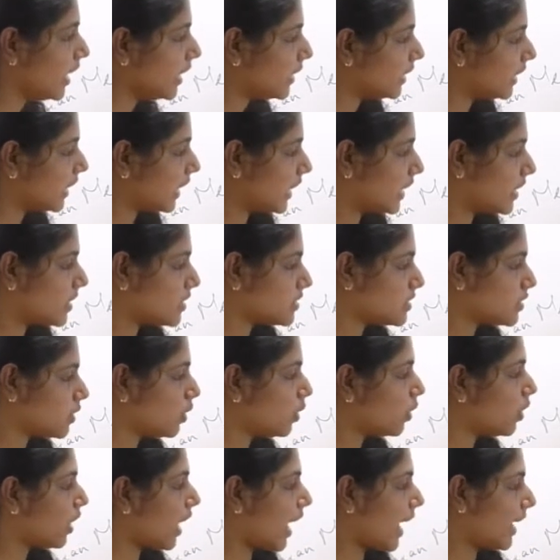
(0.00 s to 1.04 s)
D.
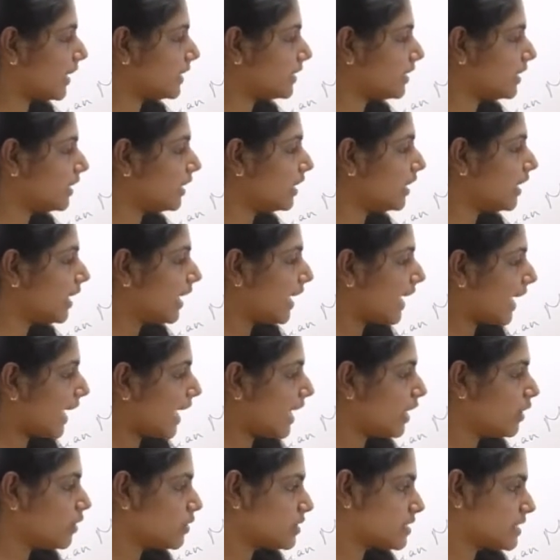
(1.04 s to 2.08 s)
So either
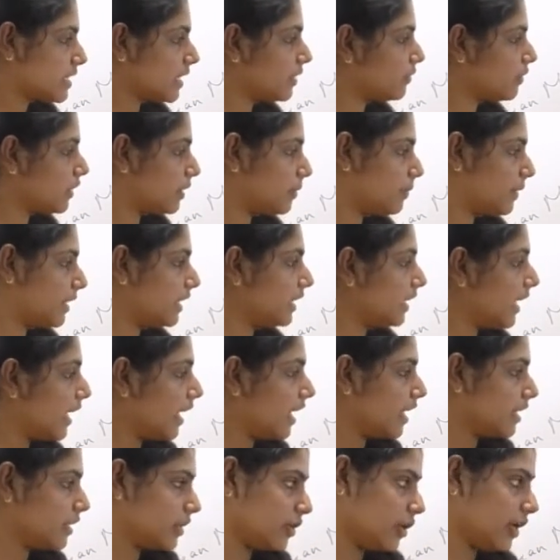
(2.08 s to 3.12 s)
A or C will be
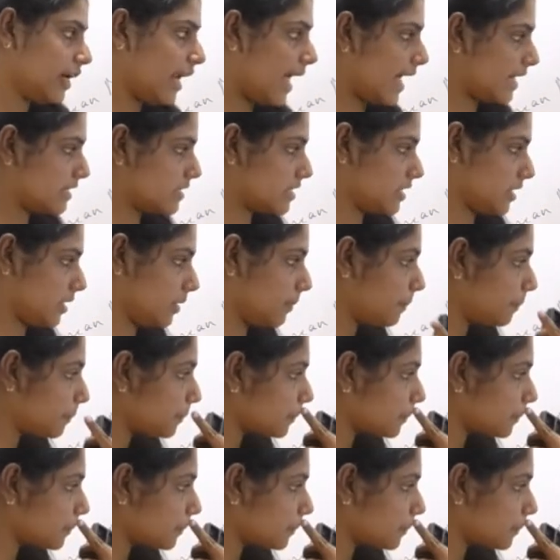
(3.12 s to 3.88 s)
your answer